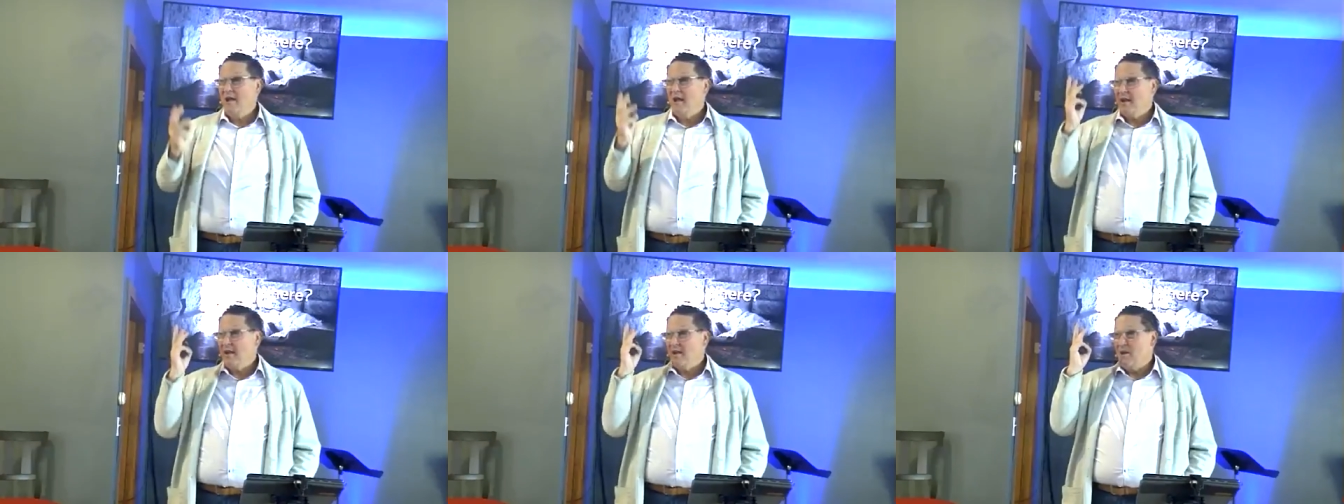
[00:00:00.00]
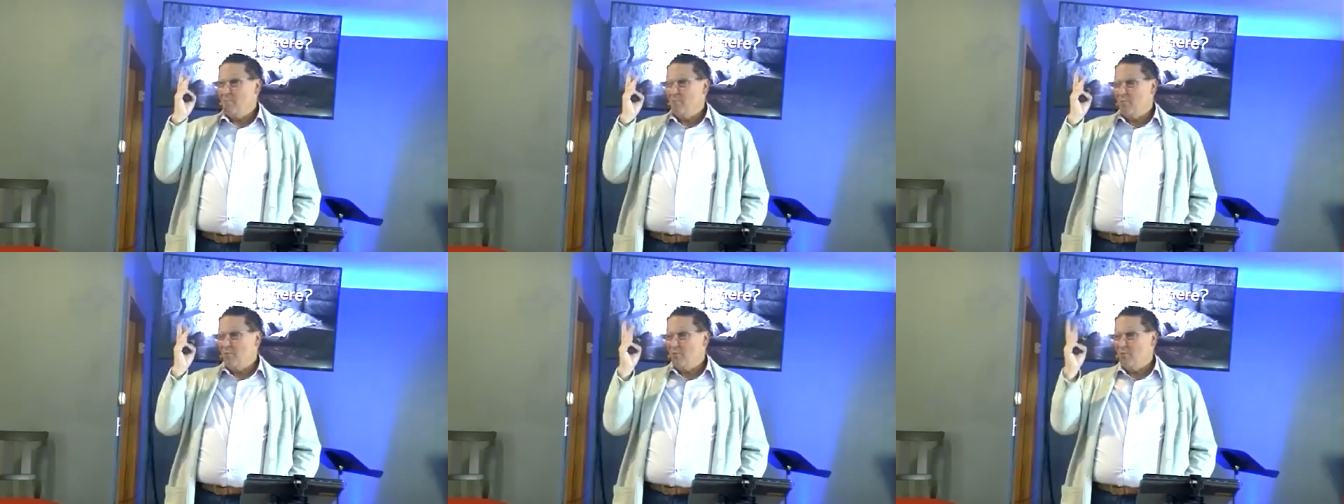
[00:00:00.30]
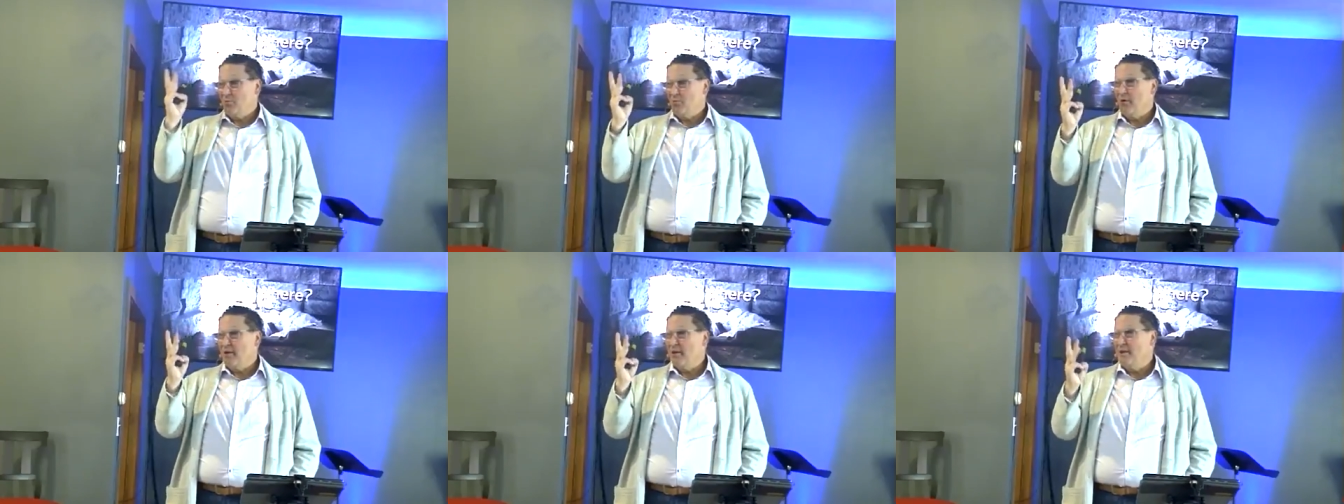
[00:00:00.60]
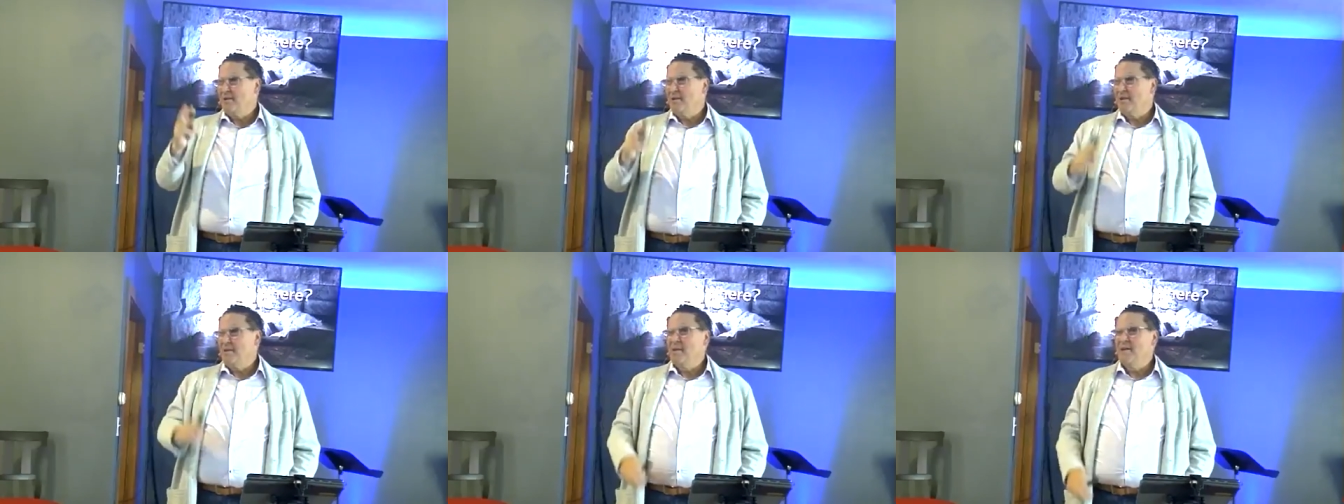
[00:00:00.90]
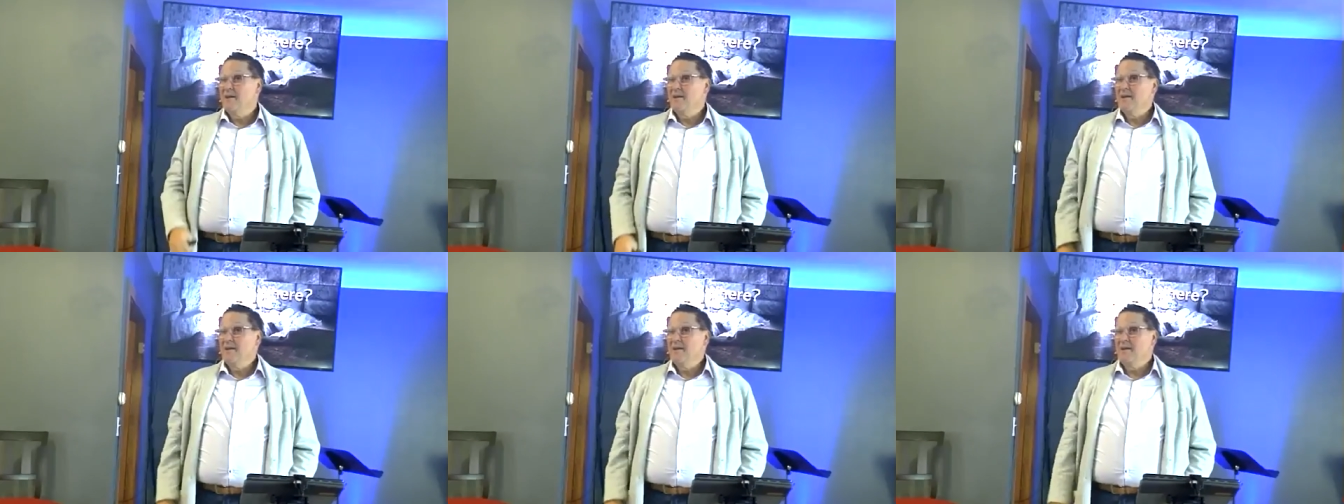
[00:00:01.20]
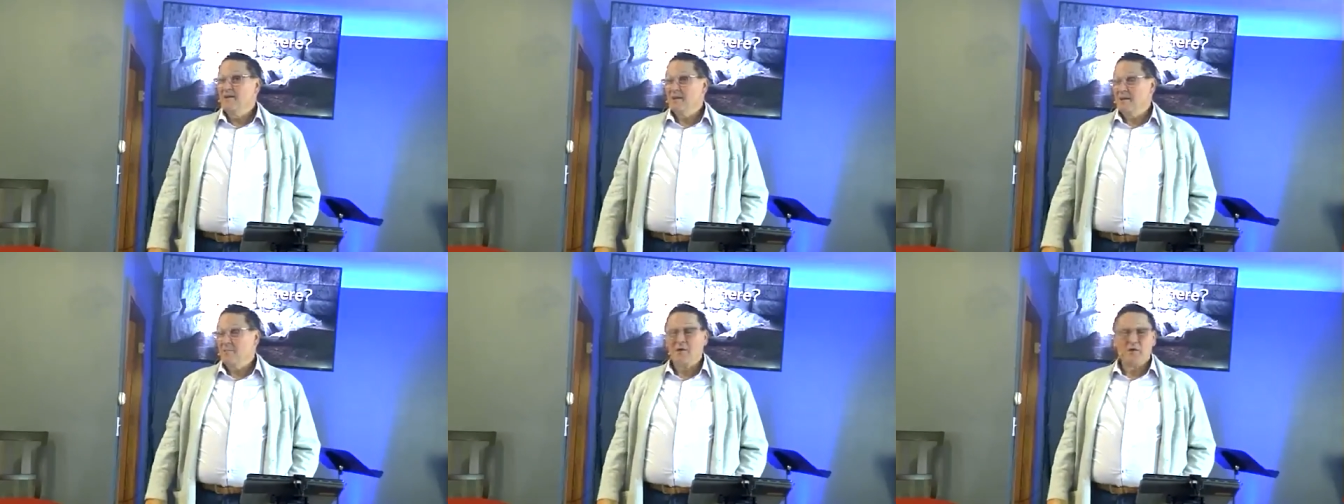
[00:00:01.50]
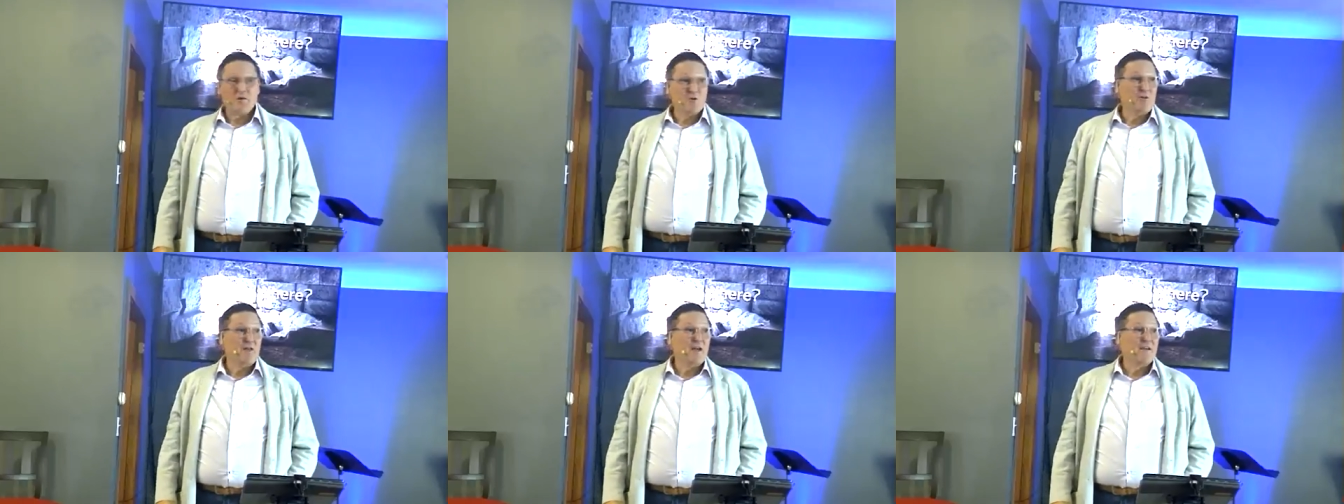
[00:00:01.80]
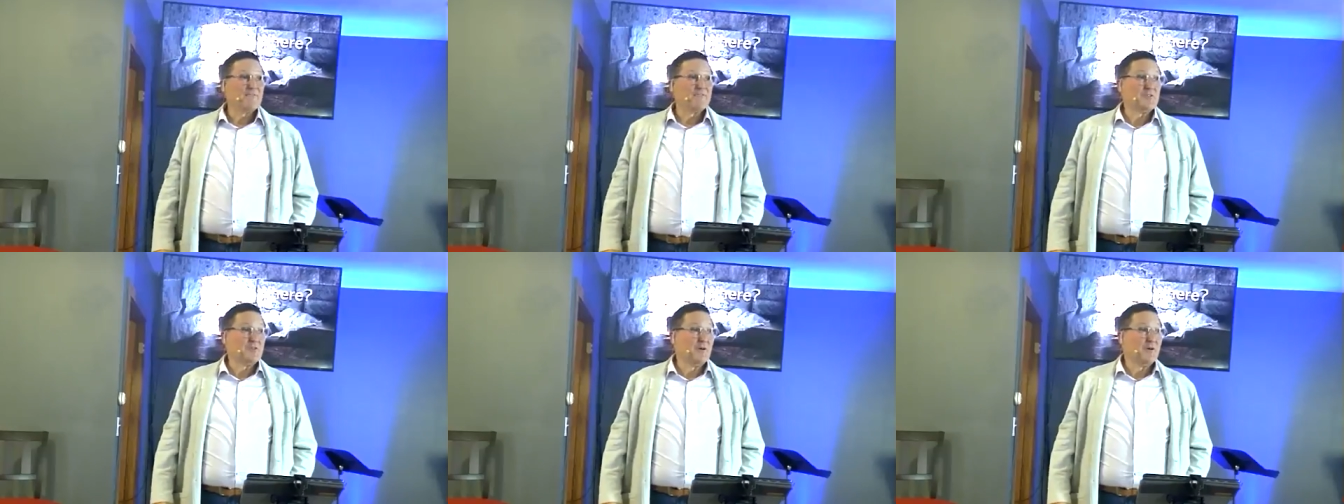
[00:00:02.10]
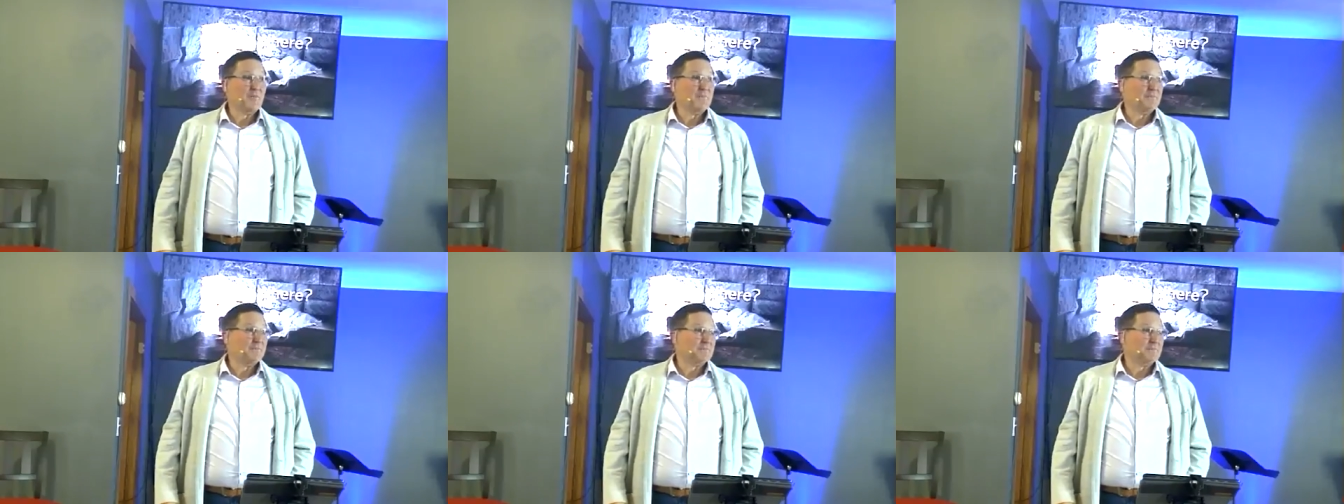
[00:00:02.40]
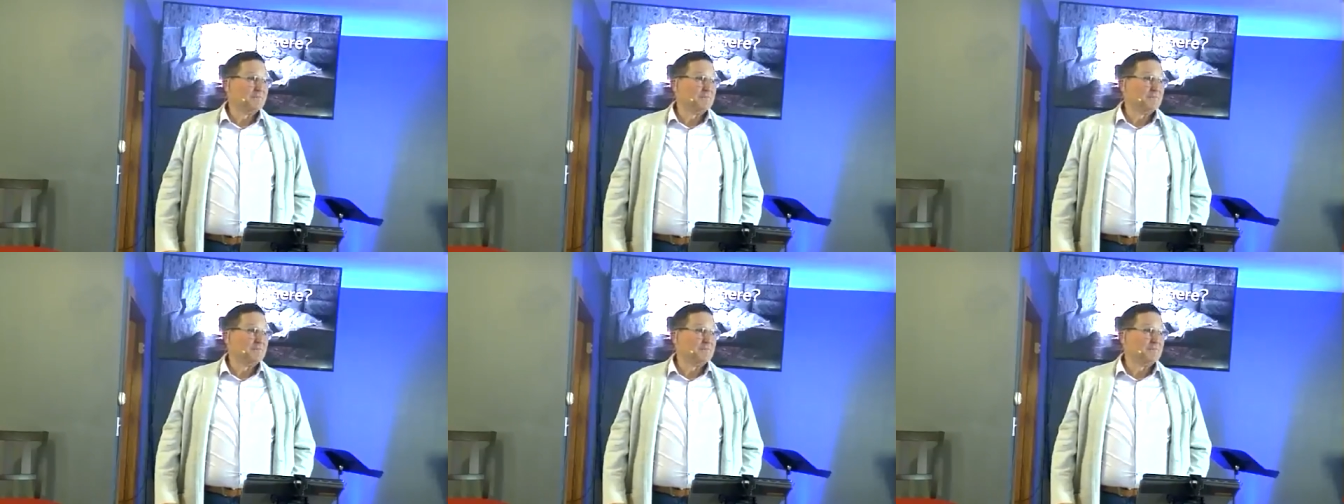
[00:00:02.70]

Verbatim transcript: And number three, commit your life to Him,